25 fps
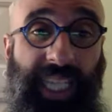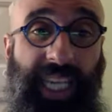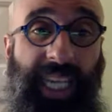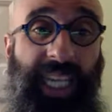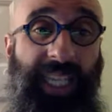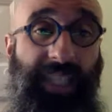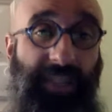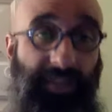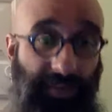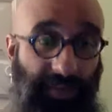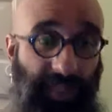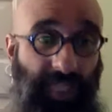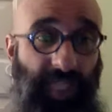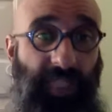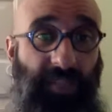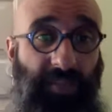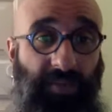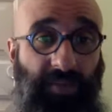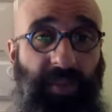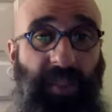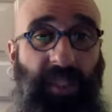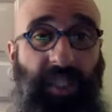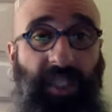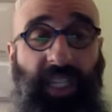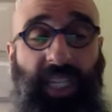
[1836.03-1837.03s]
that he
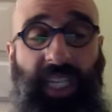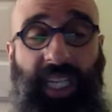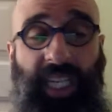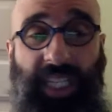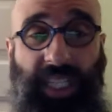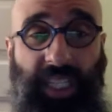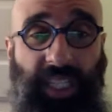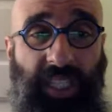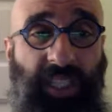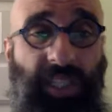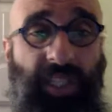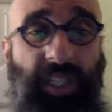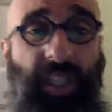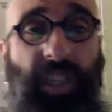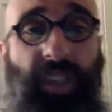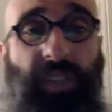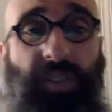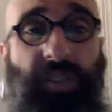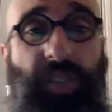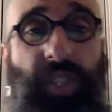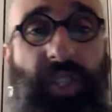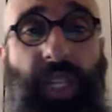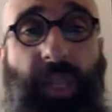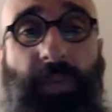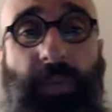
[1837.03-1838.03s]
kind of
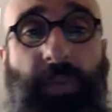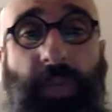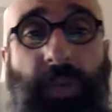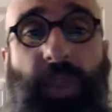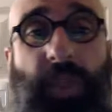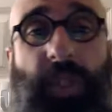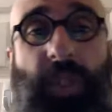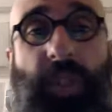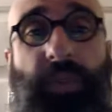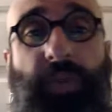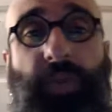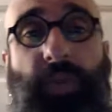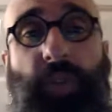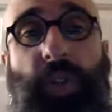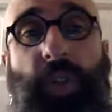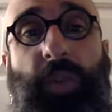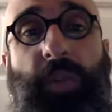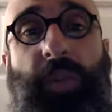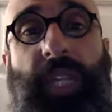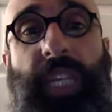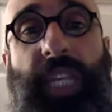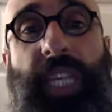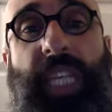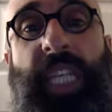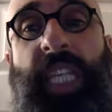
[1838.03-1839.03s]
dissolves temporarily for a
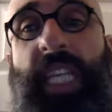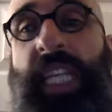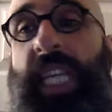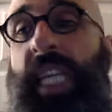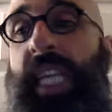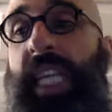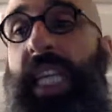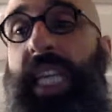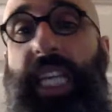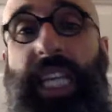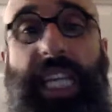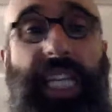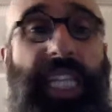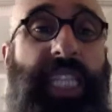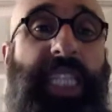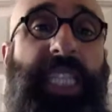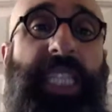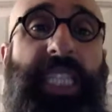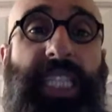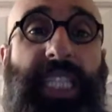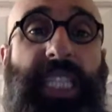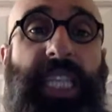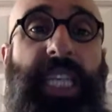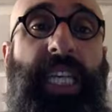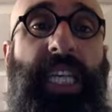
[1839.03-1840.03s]
bit
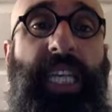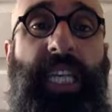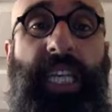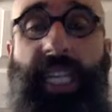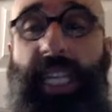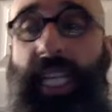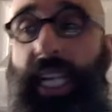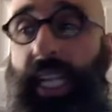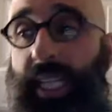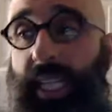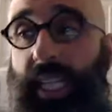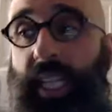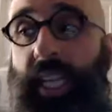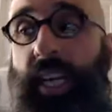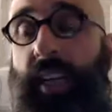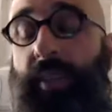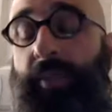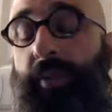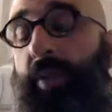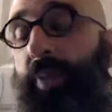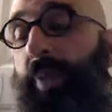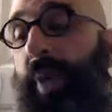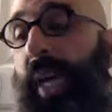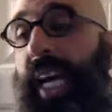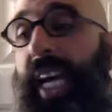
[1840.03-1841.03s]
is and
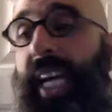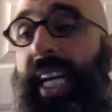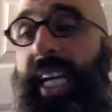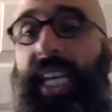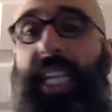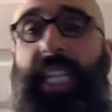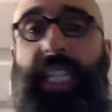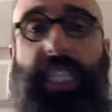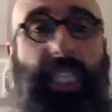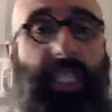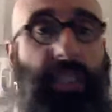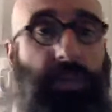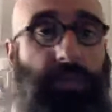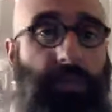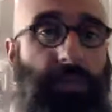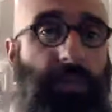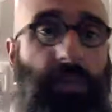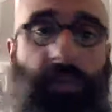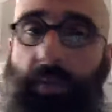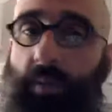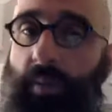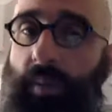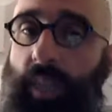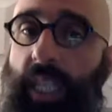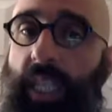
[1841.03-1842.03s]
comes back is
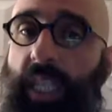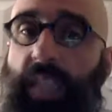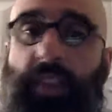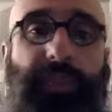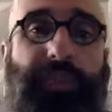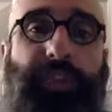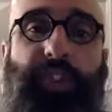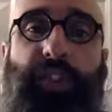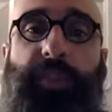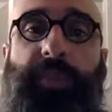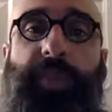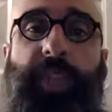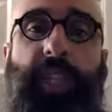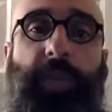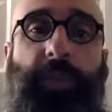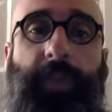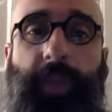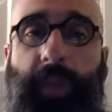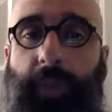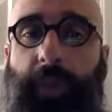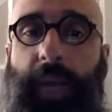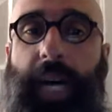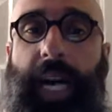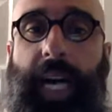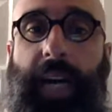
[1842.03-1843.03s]
a
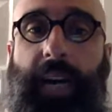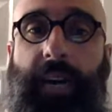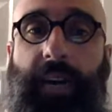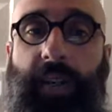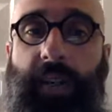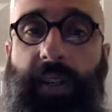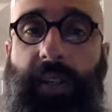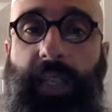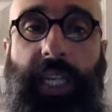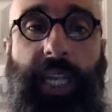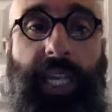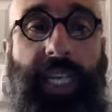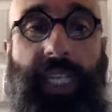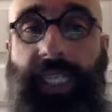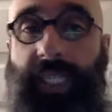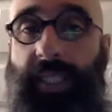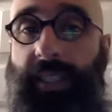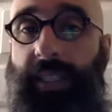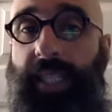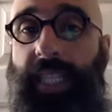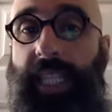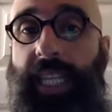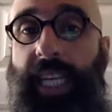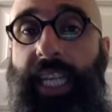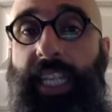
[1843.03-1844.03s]
formidable power. It
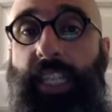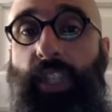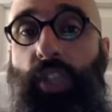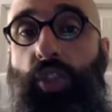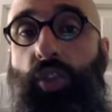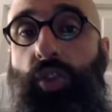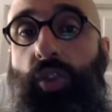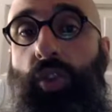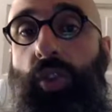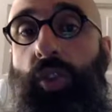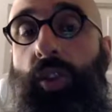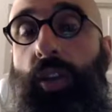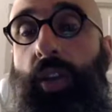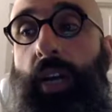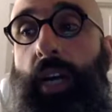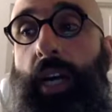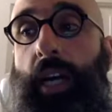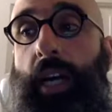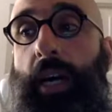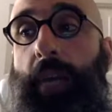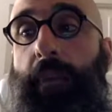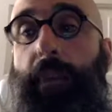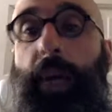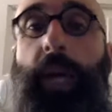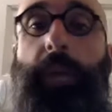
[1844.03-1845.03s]
has
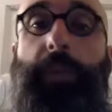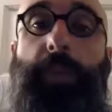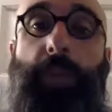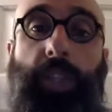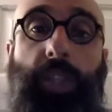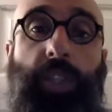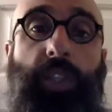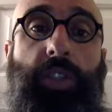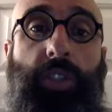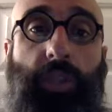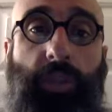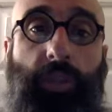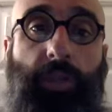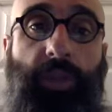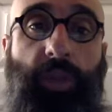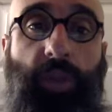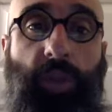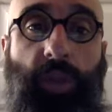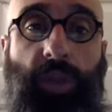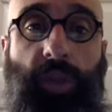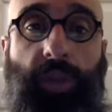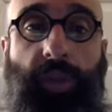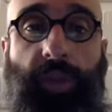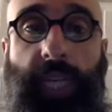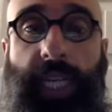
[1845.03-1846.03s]
popular
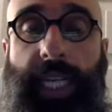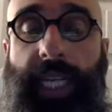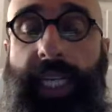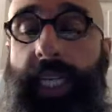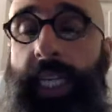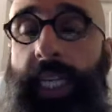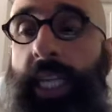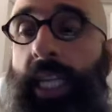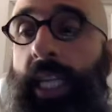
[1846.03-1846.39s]
support, right?